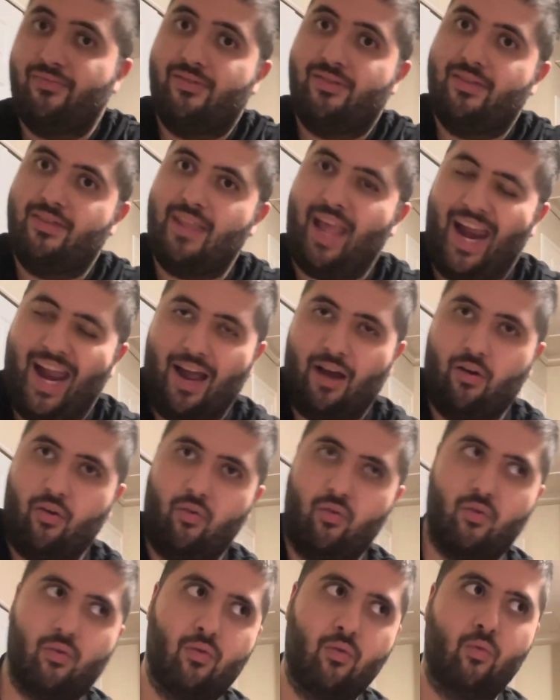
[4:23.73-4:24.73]

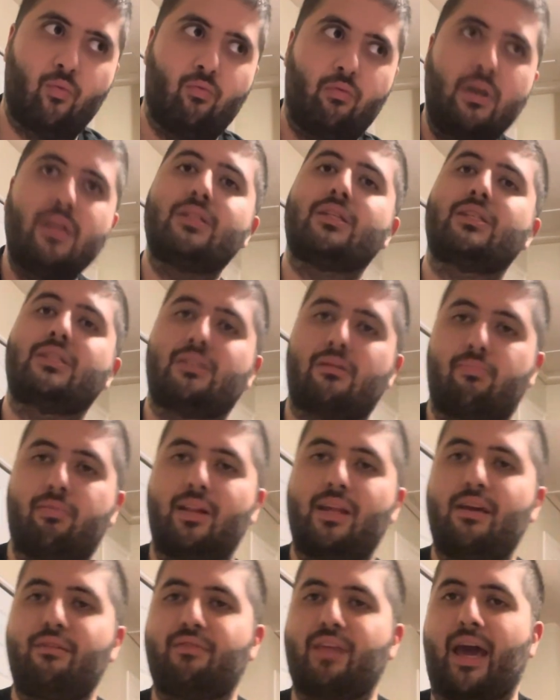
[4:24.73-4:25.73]
Now, reasons to
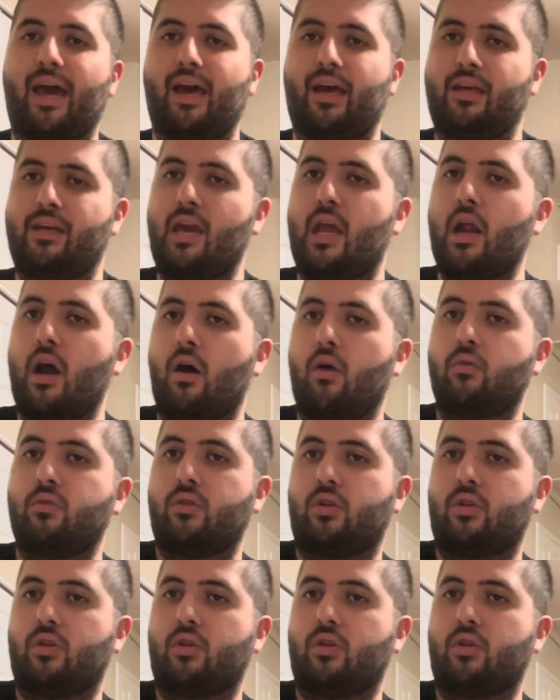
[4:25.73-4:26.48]
believe that, you know,